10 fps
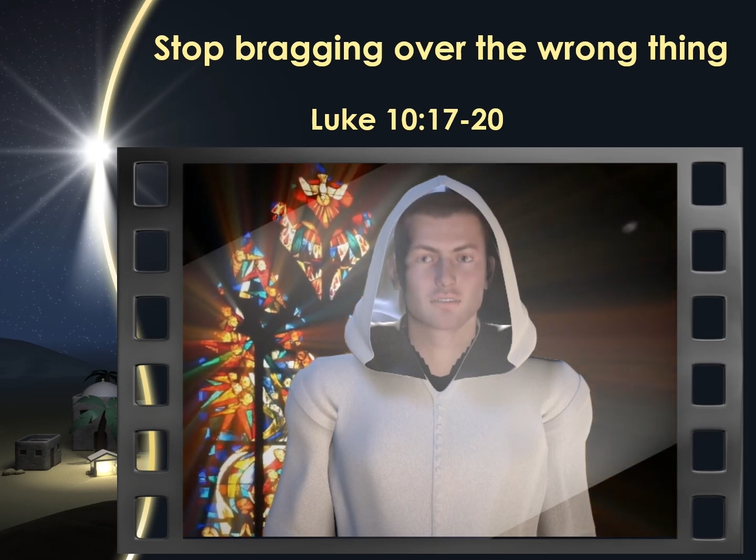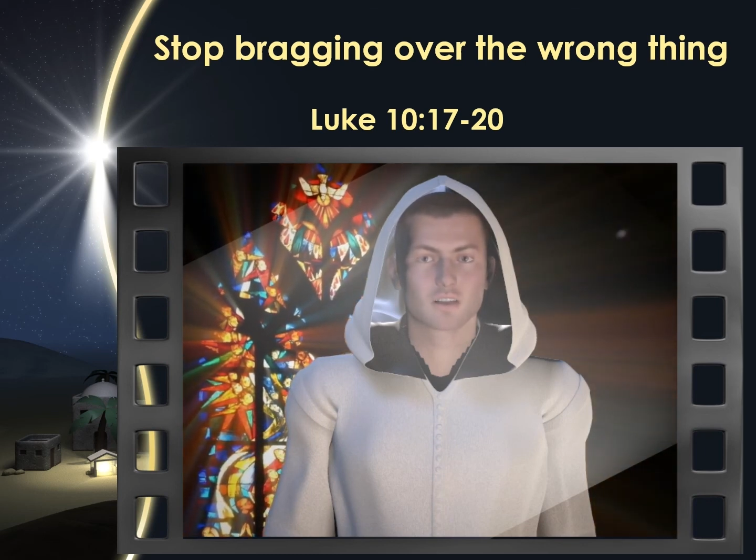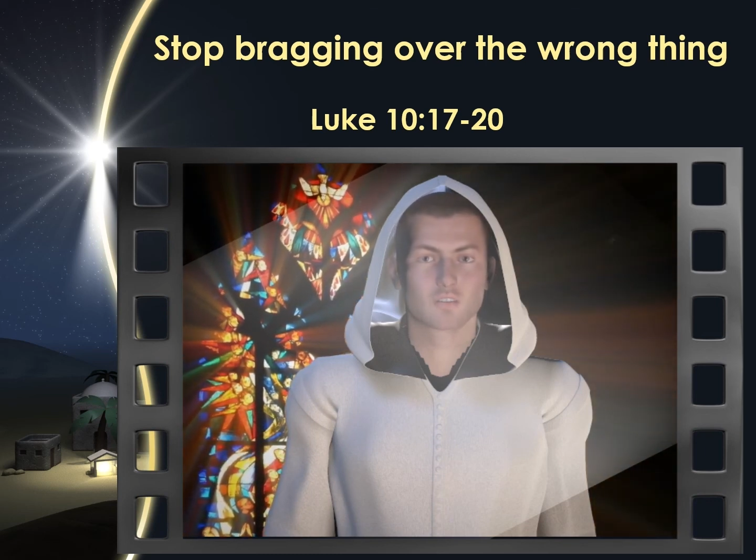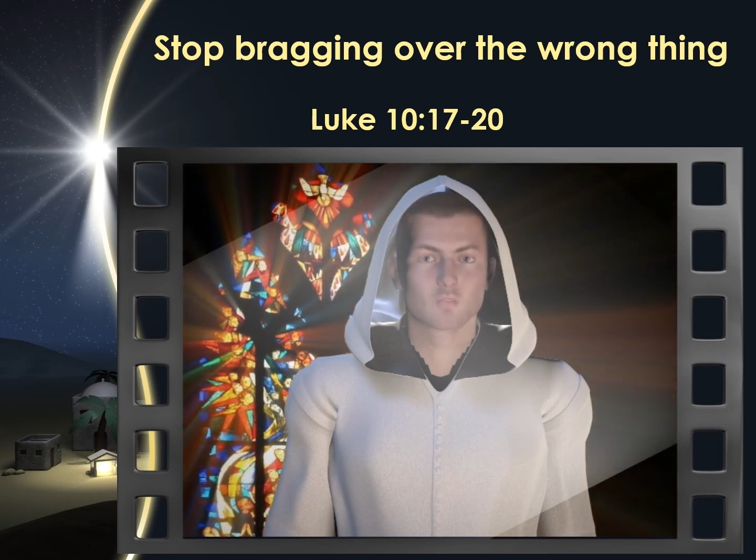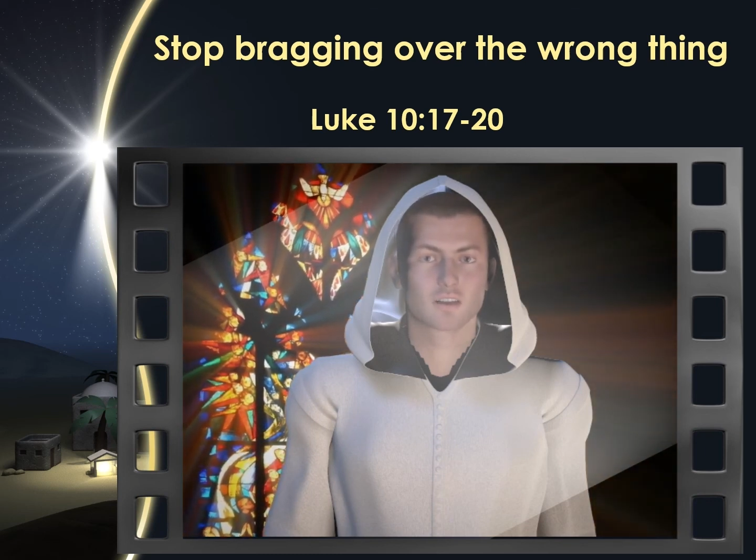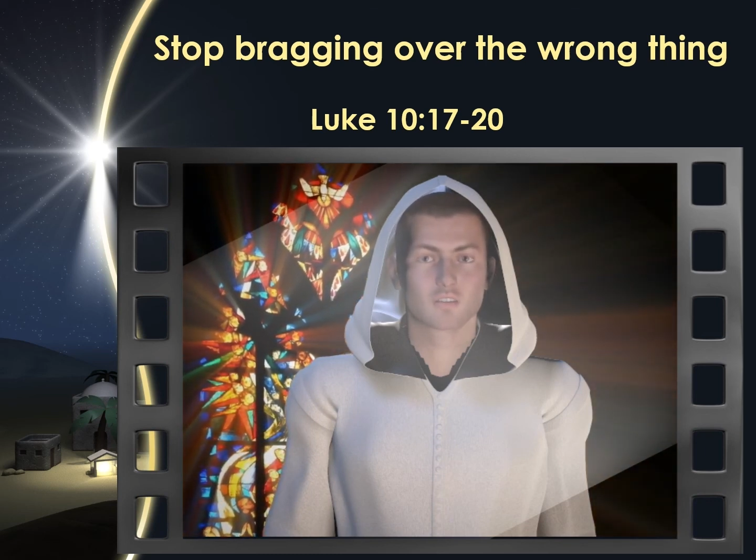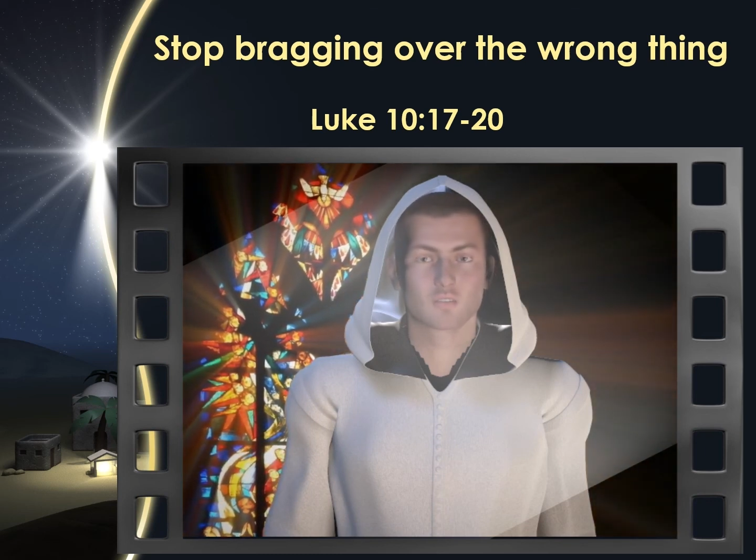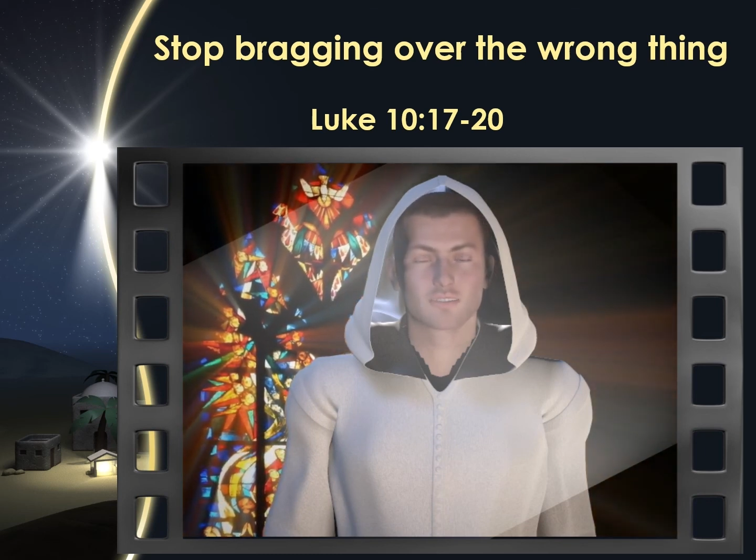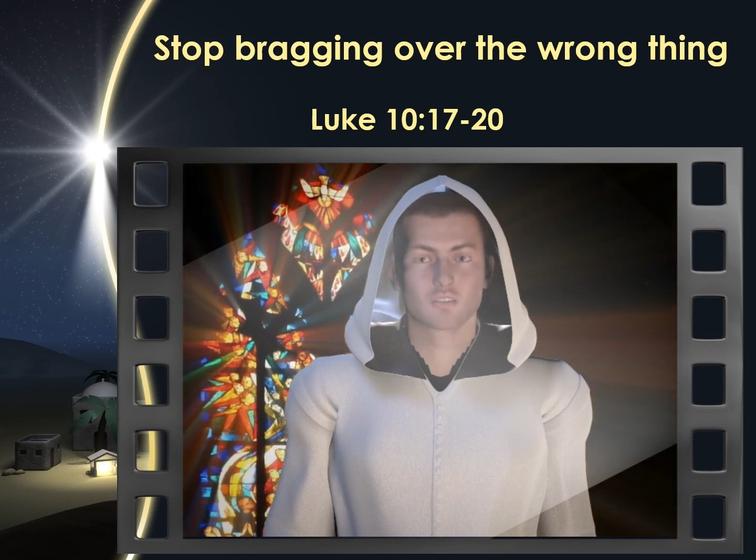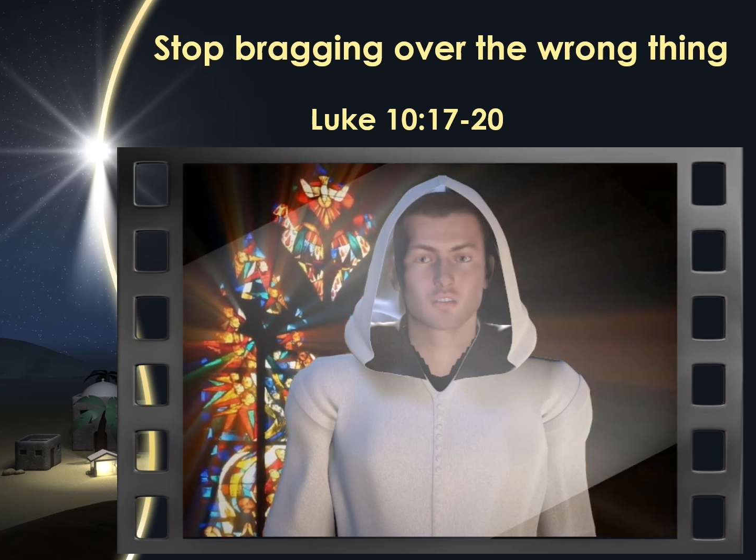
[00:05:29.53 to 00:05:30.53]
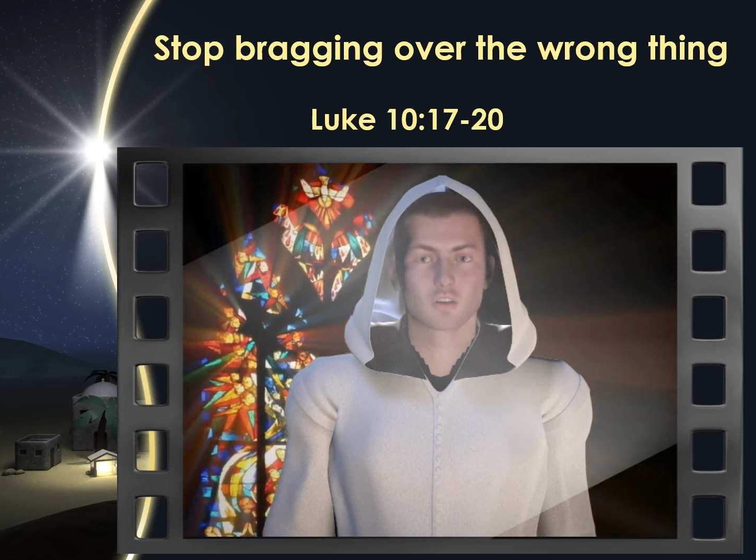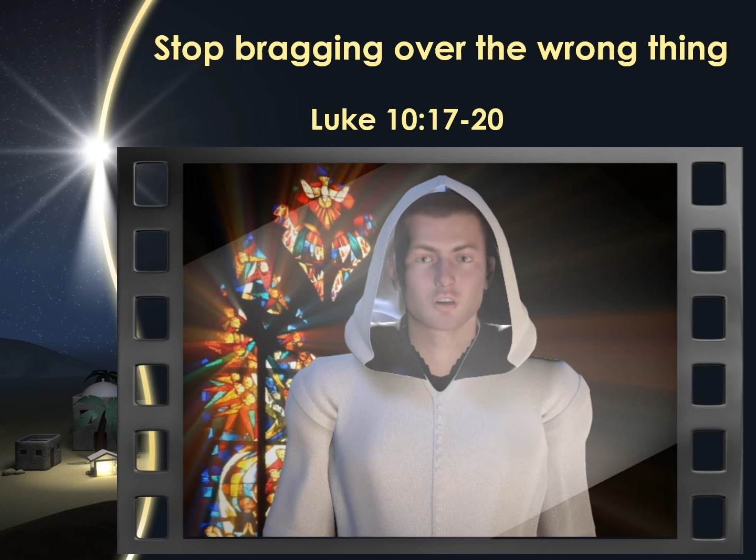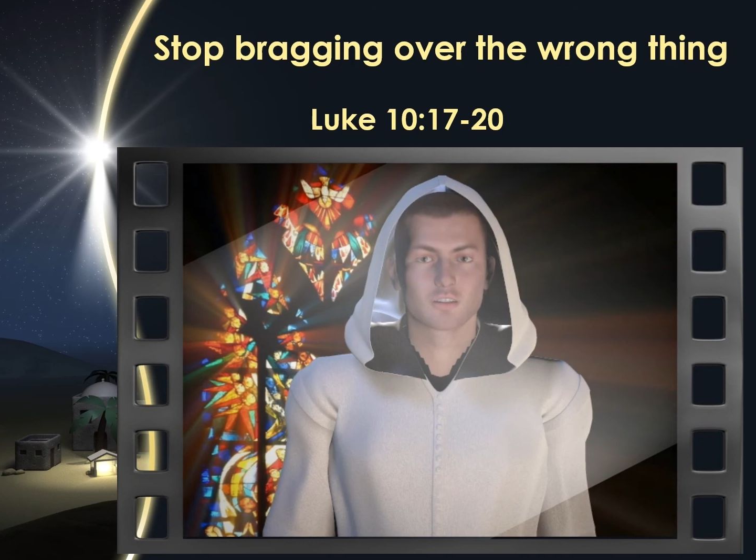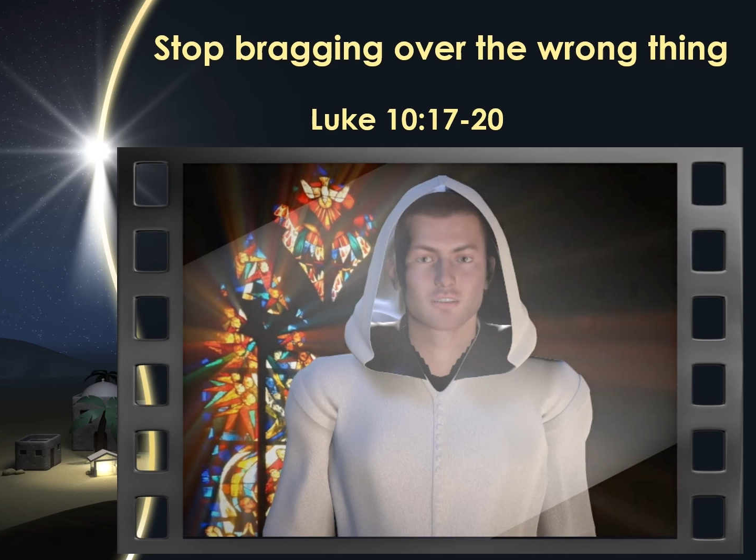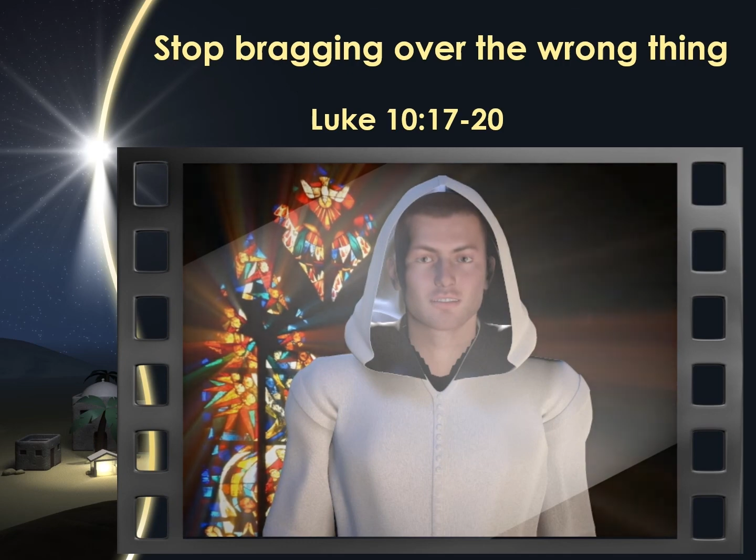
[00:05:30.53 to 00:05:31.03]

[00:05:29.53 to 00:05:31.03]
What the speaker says: but rather rejoice,